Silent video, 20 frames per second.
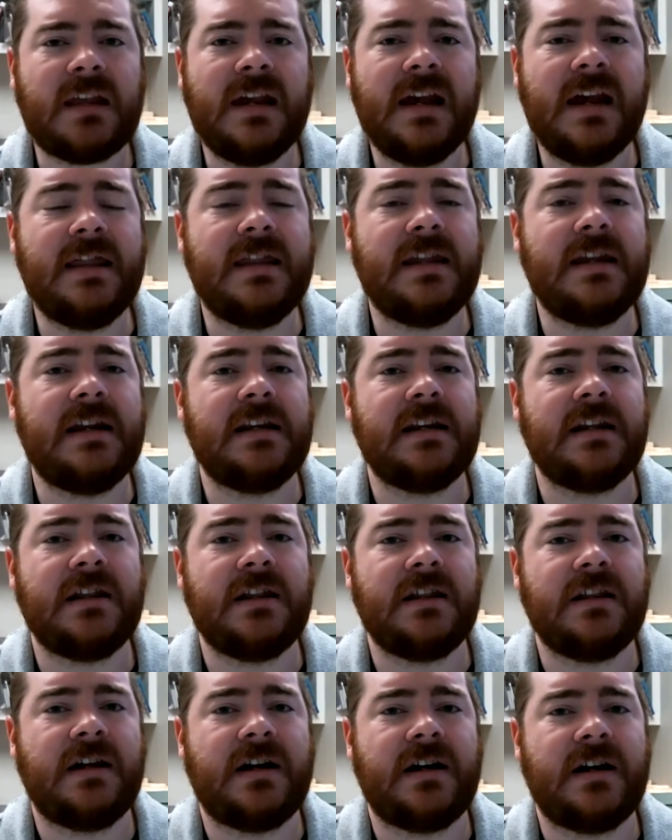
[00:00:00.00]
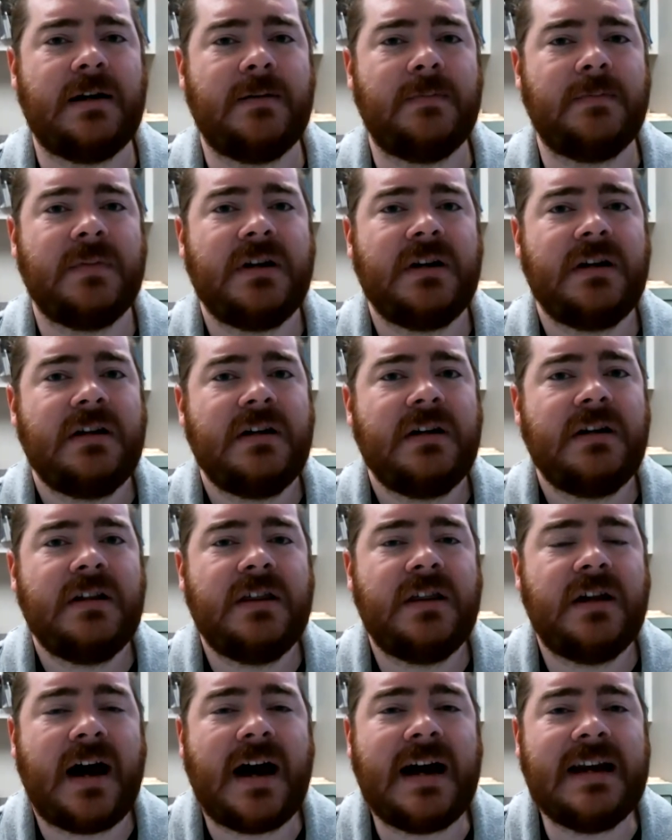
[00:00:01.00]
and then
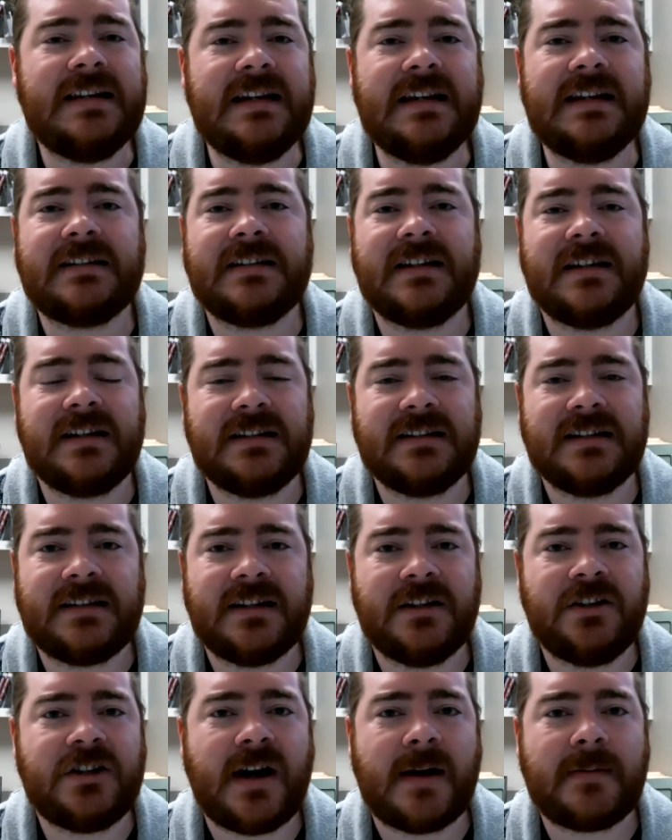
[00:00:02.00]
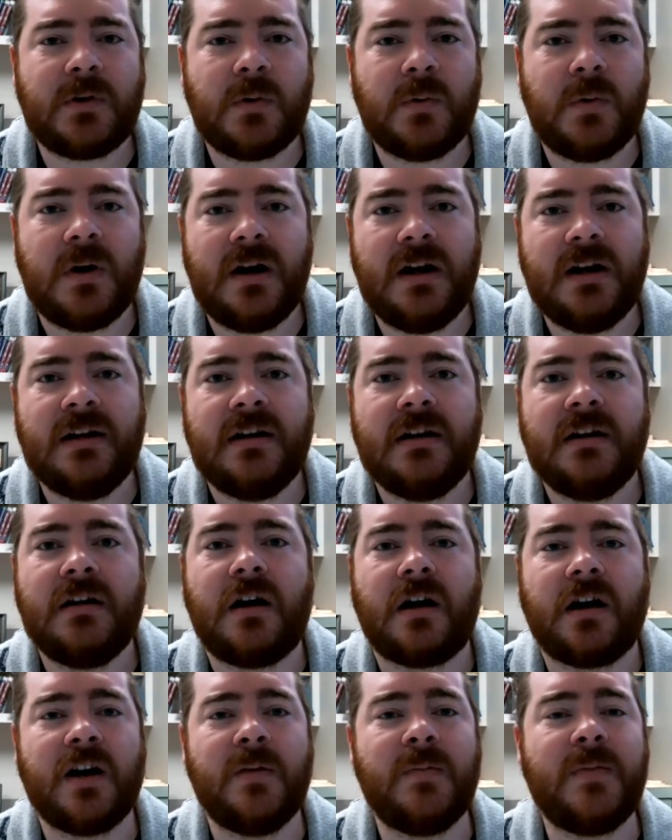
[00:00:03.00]
the ideas that exist in chapter 1
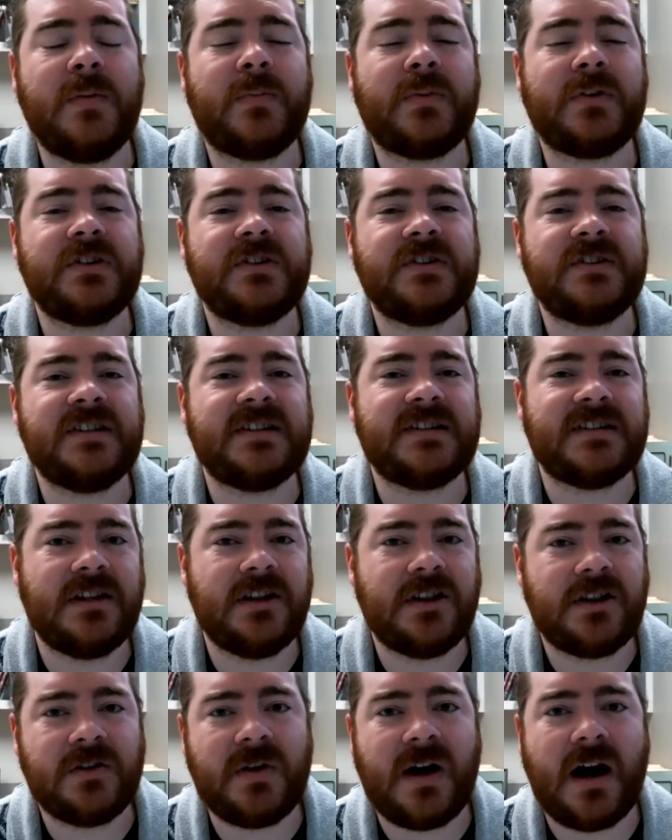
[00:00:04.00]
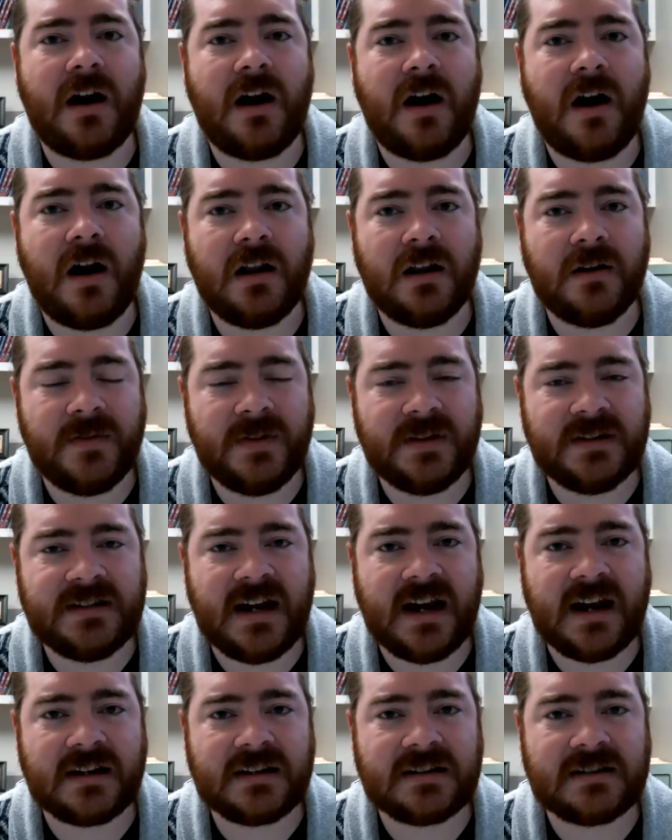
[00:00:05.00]
are going to be persistent throughout all of the
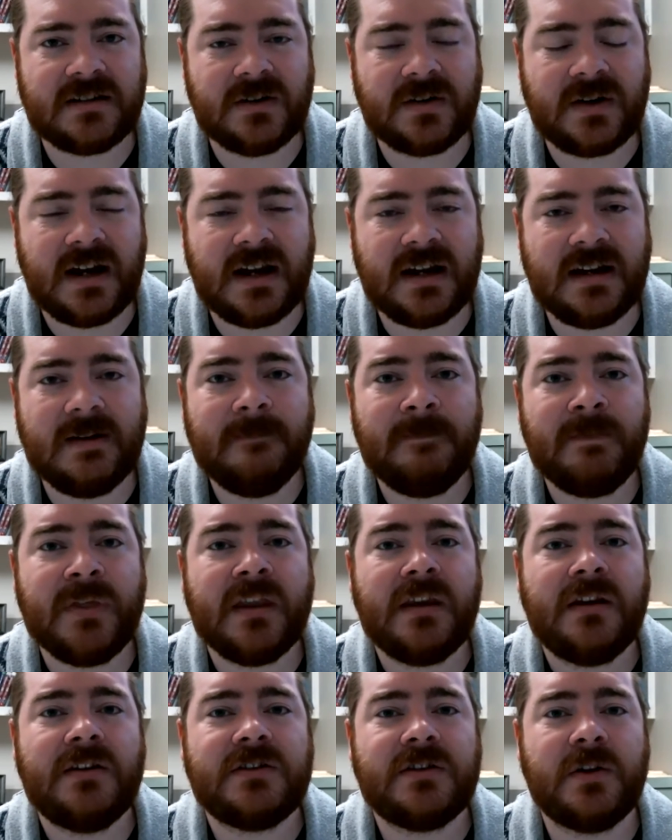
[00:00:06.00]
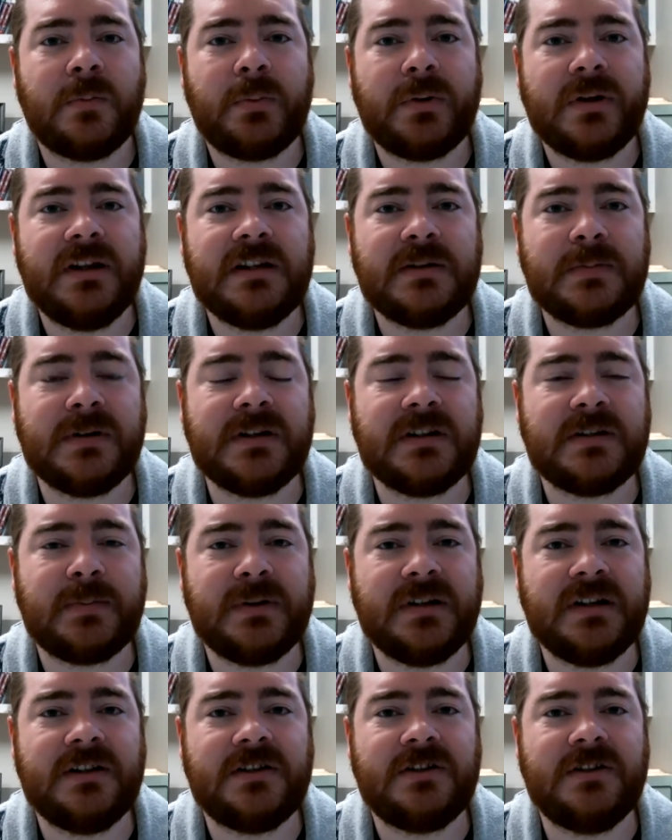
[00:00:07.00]
text. Okay, so please
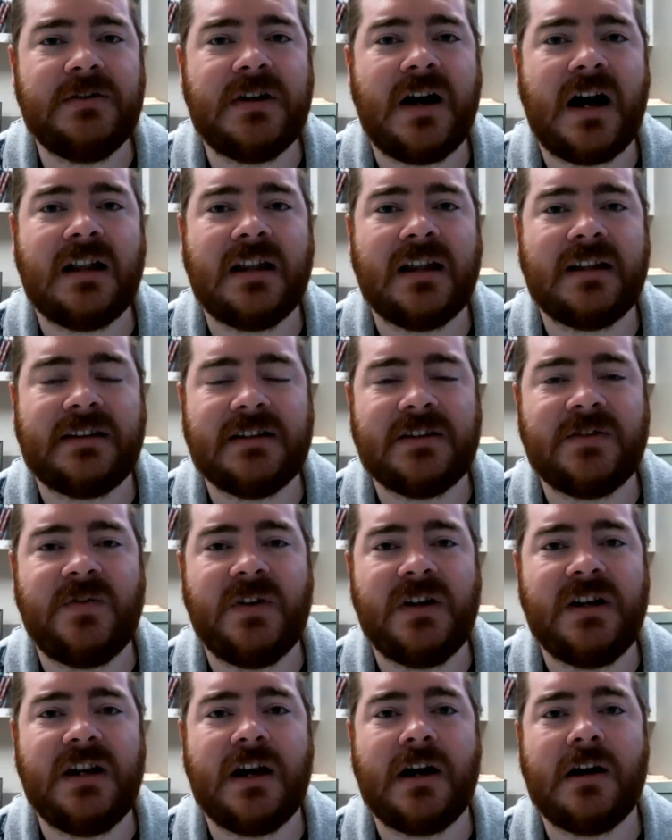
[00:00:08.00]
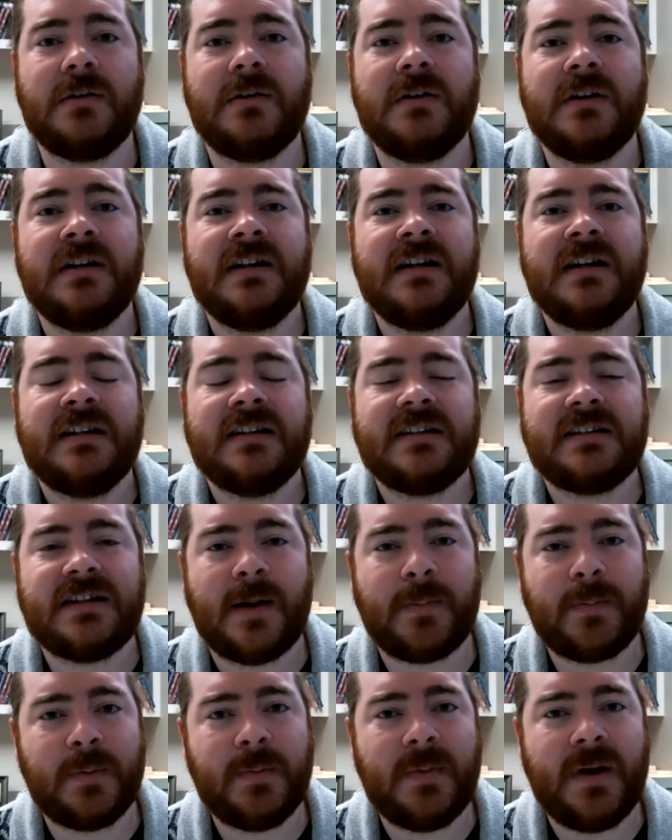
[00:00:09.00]
do not let this video
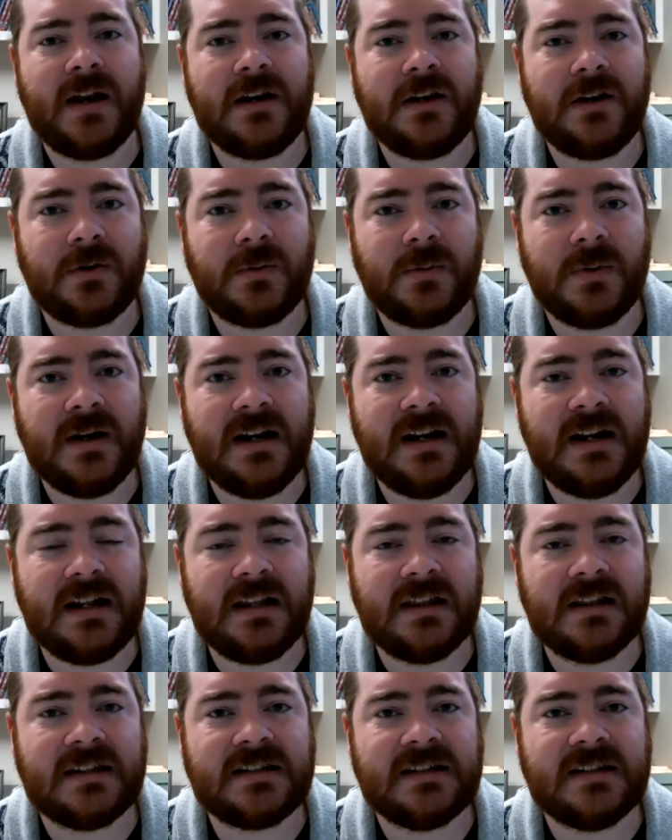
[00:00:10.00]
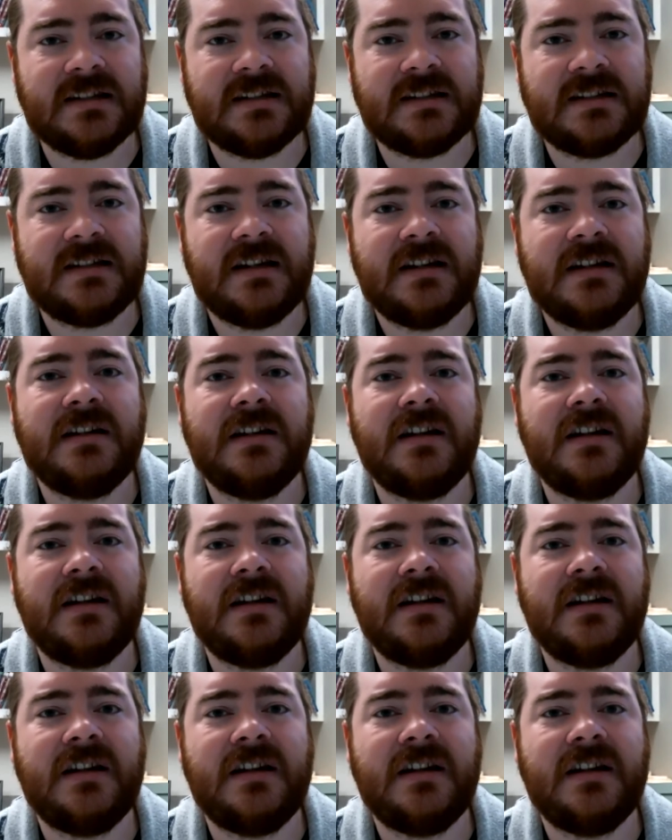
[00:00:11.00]
supplement your reading. This is